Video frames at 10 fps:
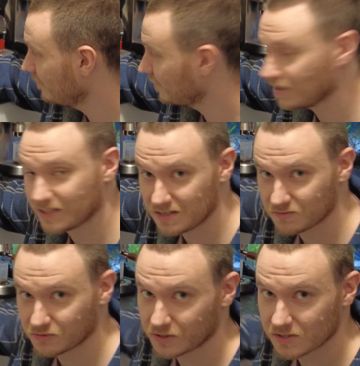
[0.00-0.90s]
of a
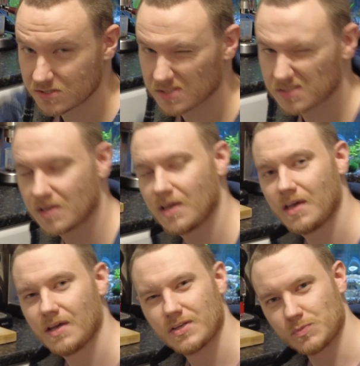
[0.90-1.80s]
clean first, as
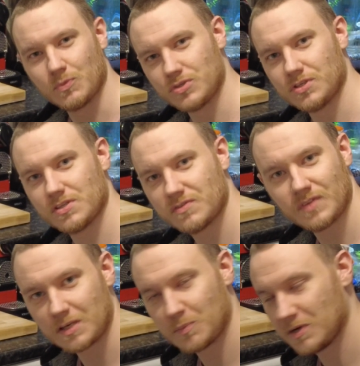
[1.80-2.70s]
smudges,
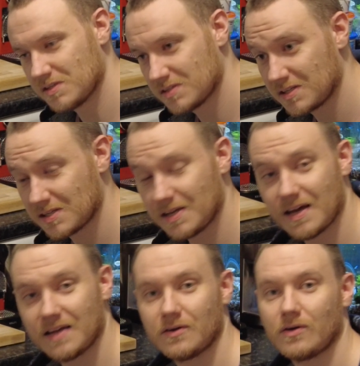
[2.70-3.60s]
fingerprints, things like
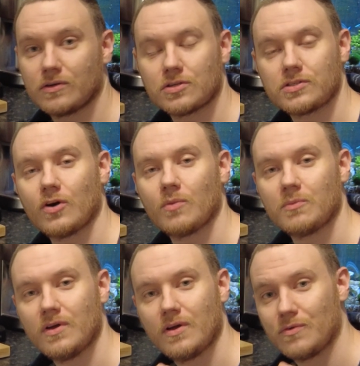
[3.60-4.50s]
that, they're all going to show up
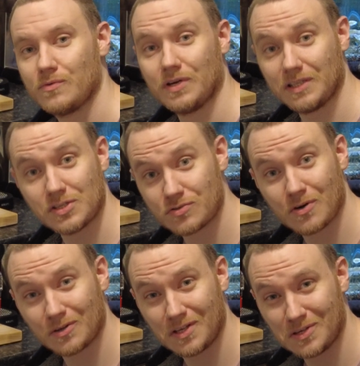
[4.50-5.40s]
really
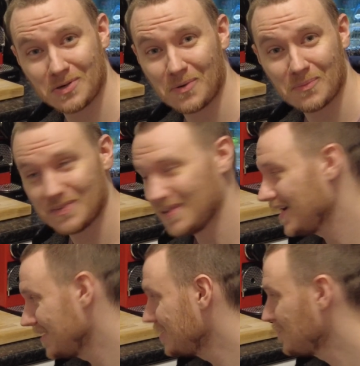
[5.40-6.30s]
strongly, and you don't want
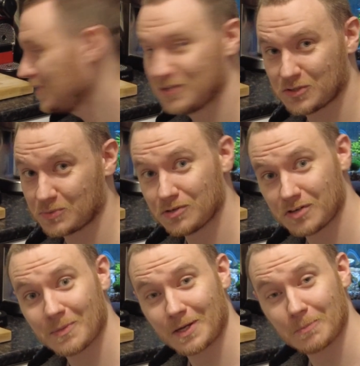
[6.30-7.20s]
that in your pictures when you're
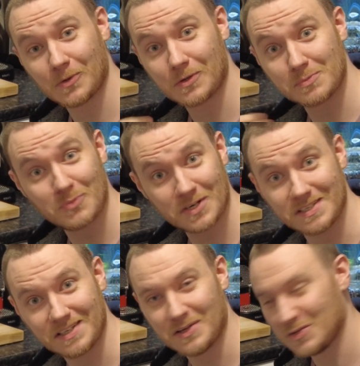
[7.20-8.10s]
trying to make them look as
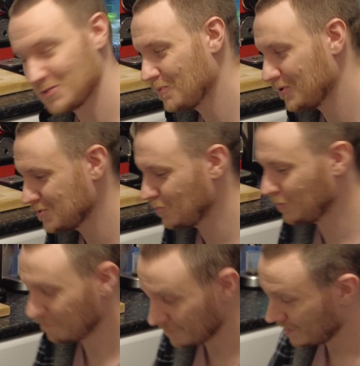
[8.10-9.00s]
pretty as
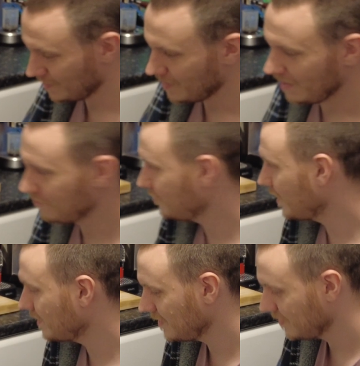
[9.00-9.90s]
possible. And
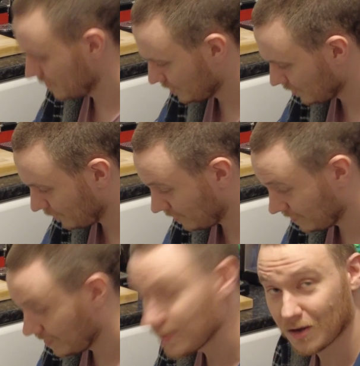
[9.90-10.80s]
finally, you're going to
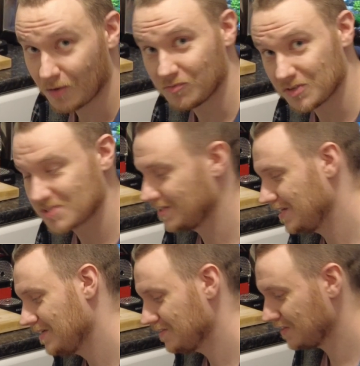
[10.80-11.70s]
want,
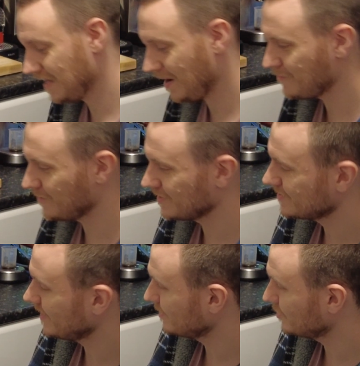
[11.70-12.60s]
obviously, the camera
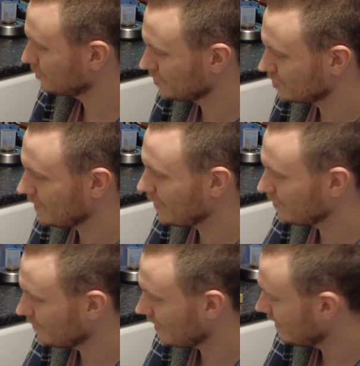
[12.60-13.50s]
set to just
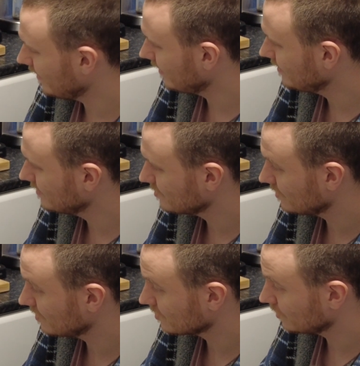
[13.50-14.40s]
about the right height,
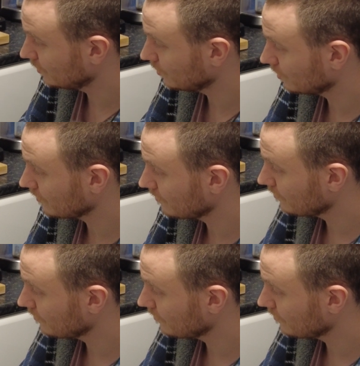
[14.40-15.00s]
so it's going to look